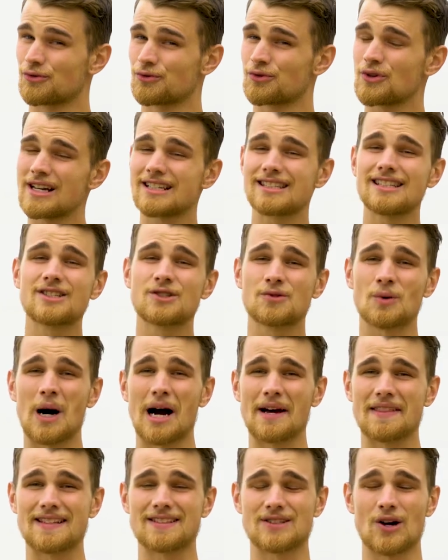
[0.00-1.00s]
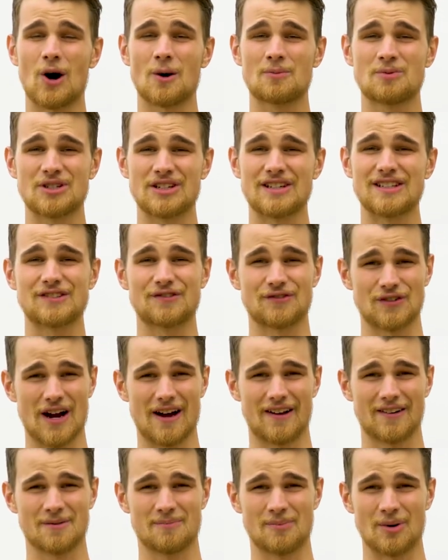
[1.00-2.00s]
The reasons why this option is
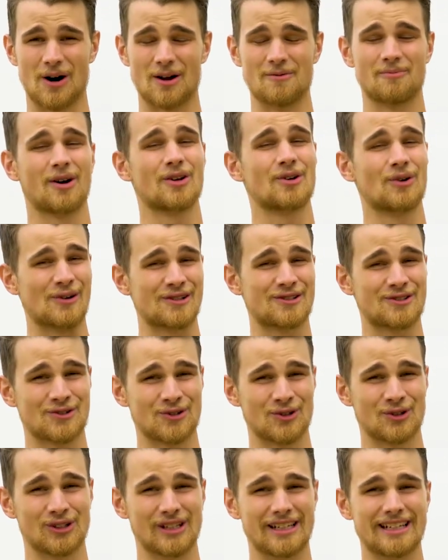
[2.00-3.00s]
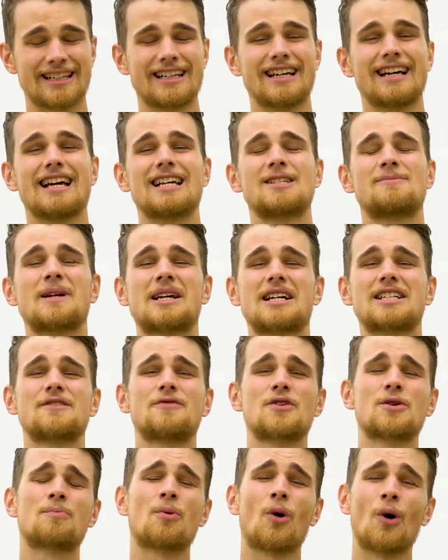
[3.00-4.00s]
frowned upon by yours truly is because
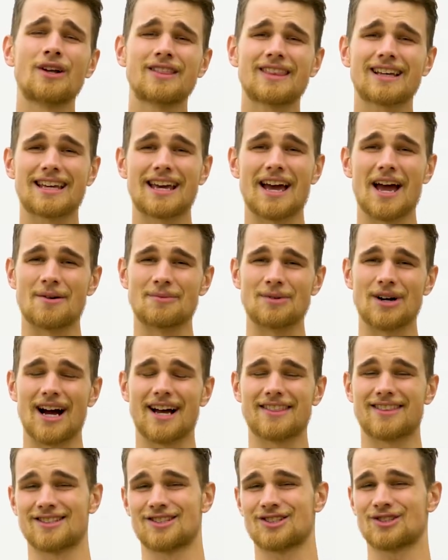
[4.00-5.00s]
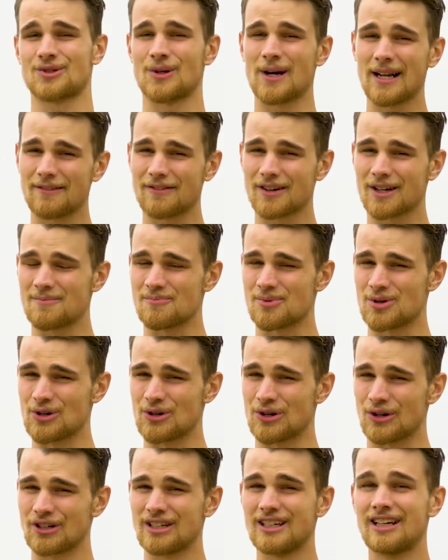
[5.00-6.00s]
if you point the camera at the screen of a
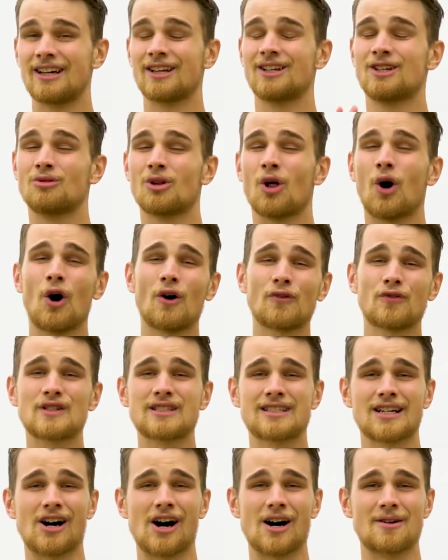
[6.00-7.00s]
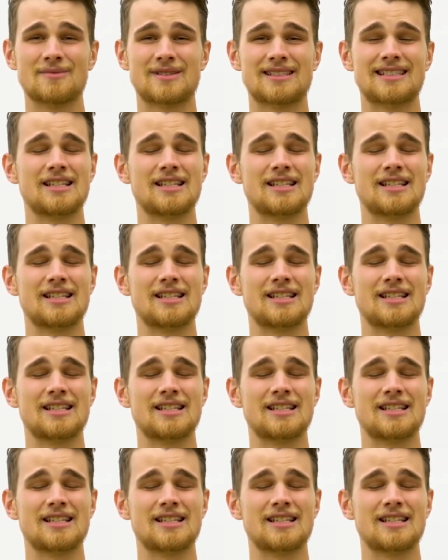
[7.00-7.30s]
computer, you will oftentimes